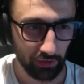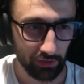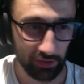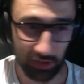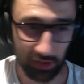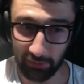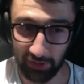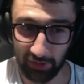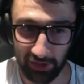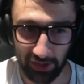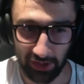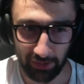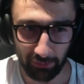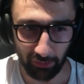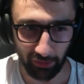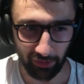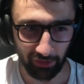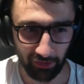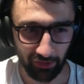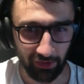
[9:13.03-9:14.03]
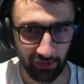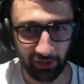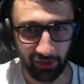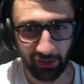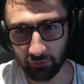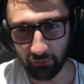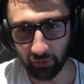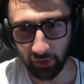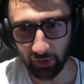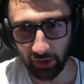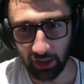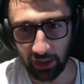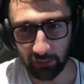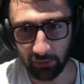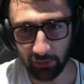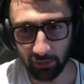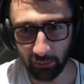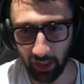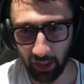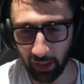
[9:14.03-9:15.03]
GPT bot. You've got to
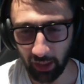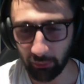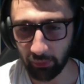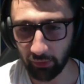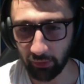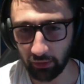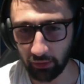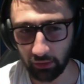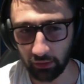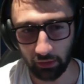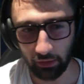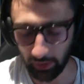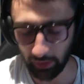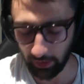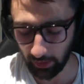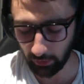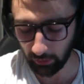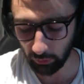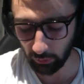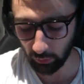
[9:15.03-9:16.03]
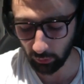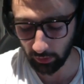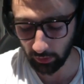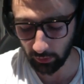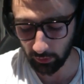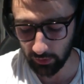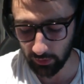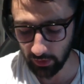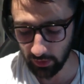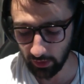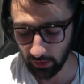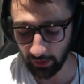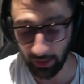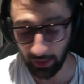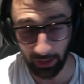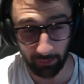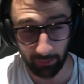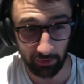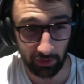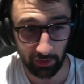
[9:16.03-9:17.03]
keep them happy when they're crawling your site. The
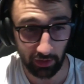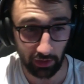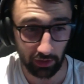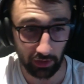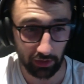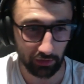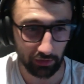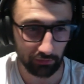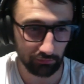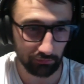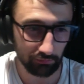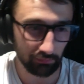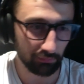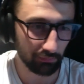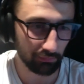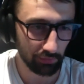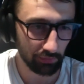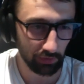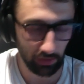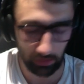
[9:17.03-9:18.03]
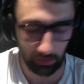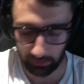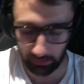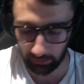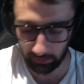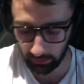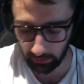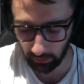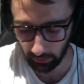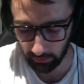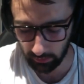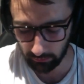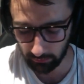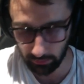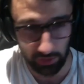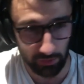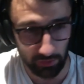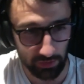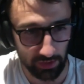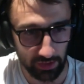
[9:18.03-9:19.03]
happier they are, to
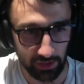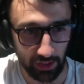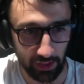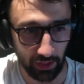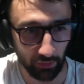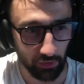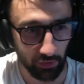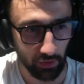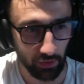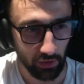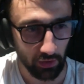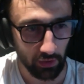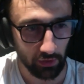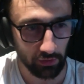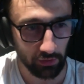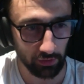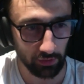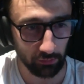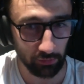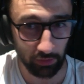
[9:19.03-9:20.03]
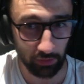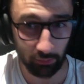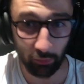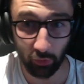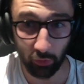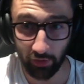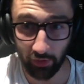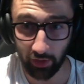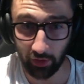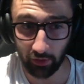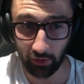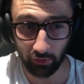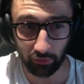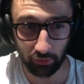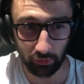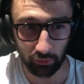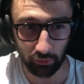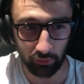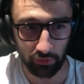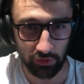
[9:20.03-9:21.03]
reduce it down, the more they're going to
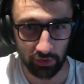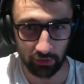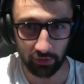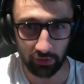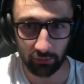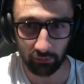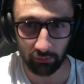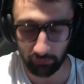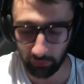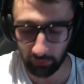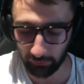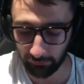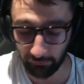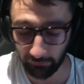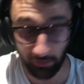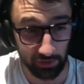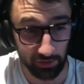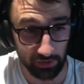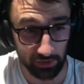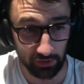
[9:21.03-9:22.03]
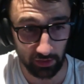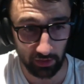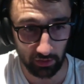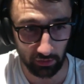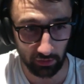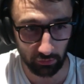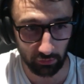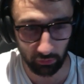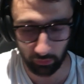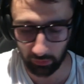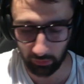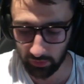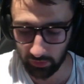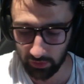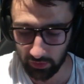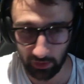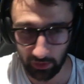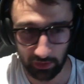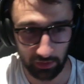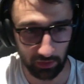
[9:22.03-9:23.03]
crawl. So the faster they can crawl your
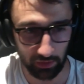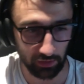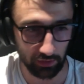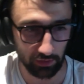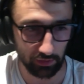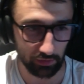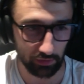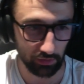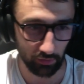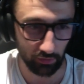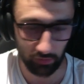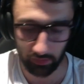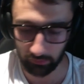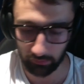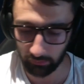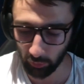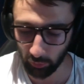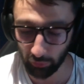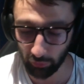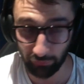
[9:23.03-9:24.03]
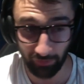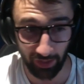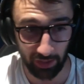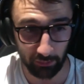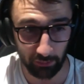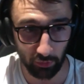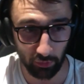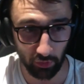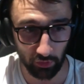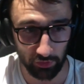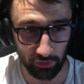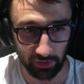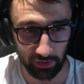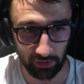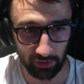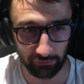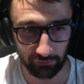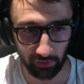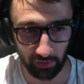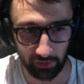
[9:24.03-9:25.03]
site, and the more valuable content
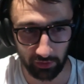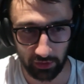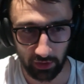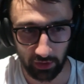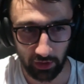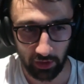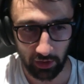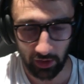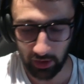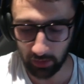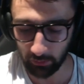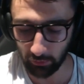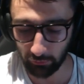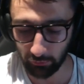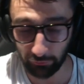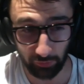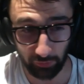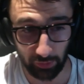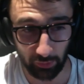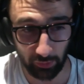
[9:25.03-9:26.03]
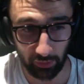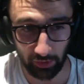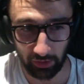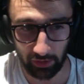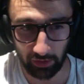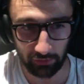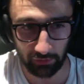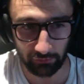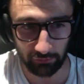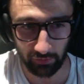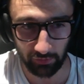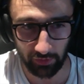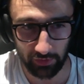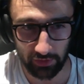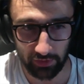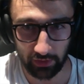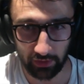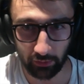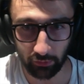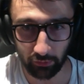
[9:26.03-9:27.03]
they find, the more frequently and the
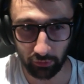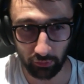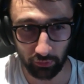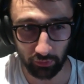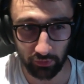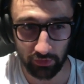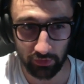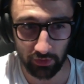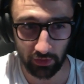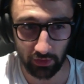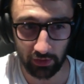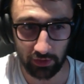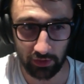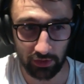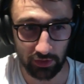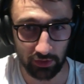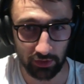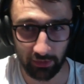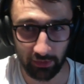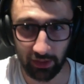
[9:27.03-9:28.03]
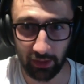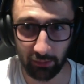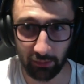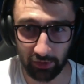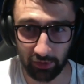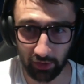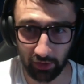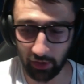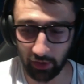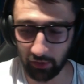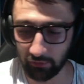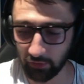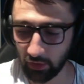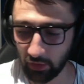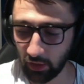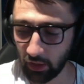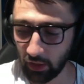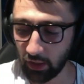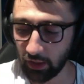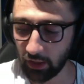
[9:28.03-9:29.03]
faster they'll crawl your site. So be able to kind of
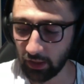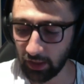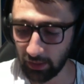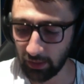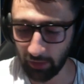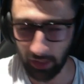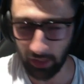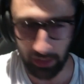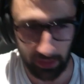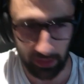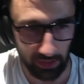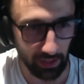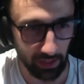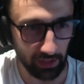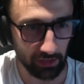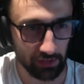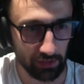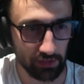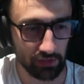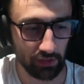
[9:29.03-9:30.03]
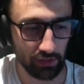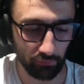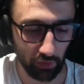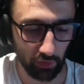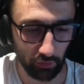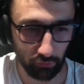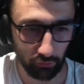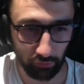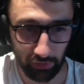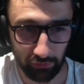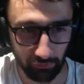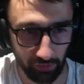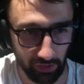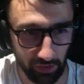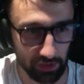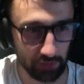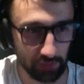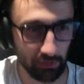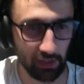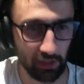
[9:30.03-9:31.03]
keep that index,
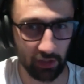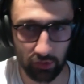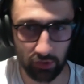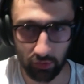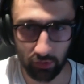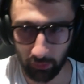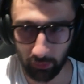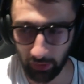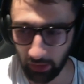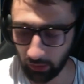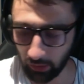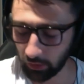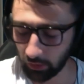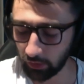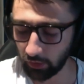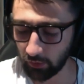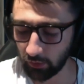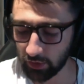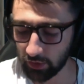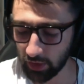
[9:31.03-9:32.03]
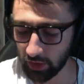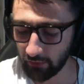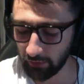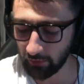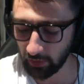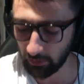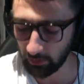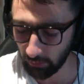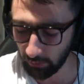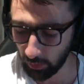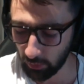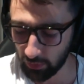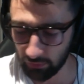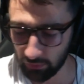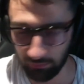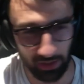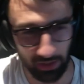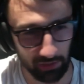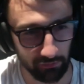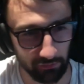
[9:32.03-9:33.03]
refresh, making sure that we're serving the most
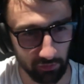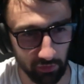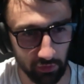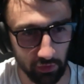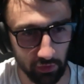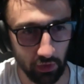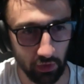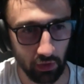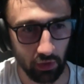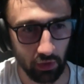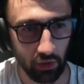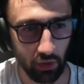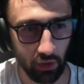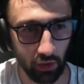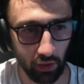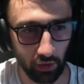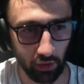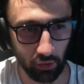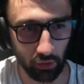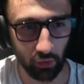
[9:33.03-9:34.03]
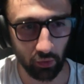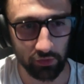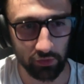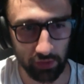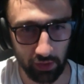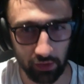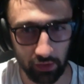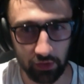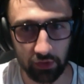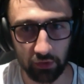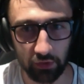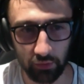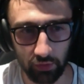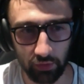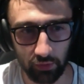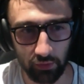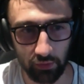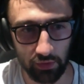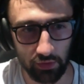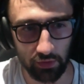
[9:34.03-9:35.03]
relevant content to
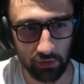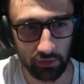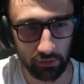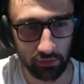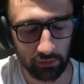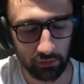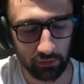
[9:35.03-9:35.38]
users.